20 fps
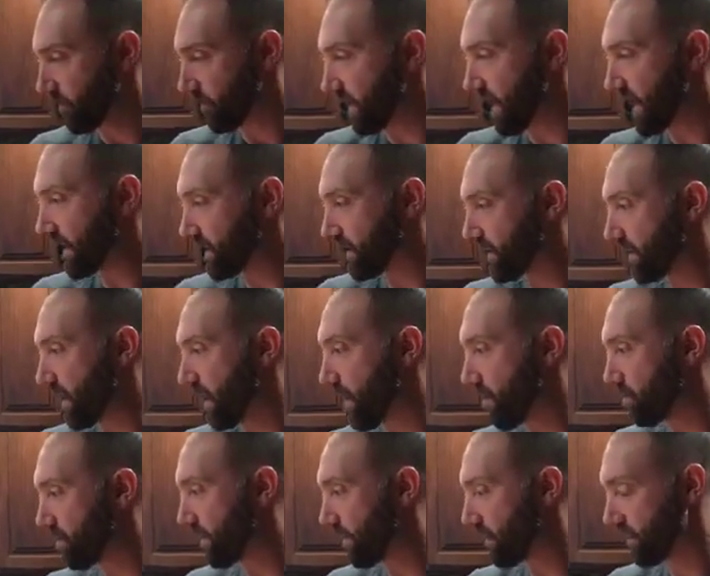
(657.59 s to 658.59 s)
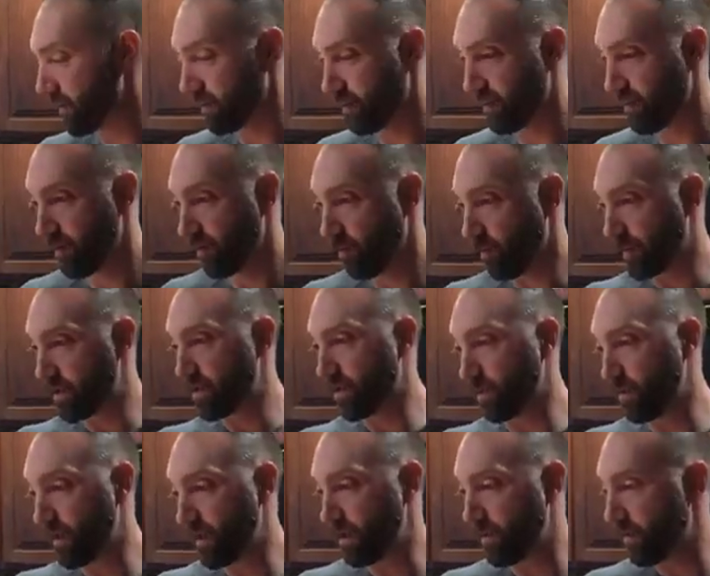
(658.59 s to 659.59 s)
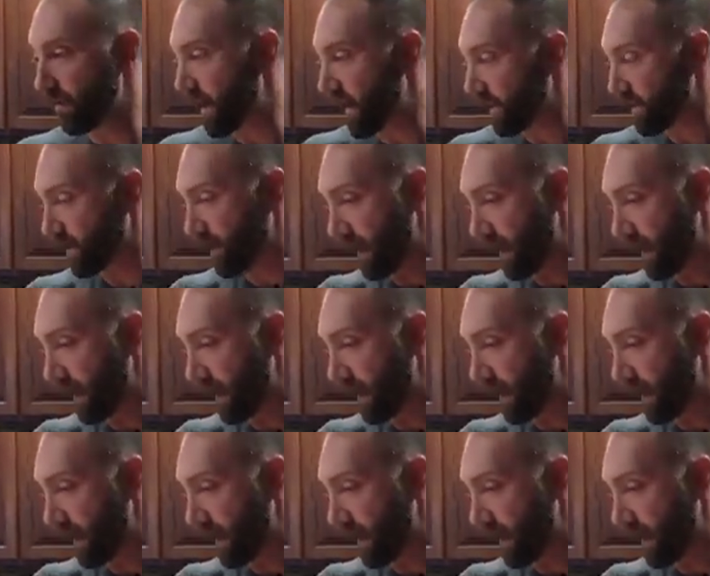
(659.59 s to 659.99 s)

next up, what should we do next,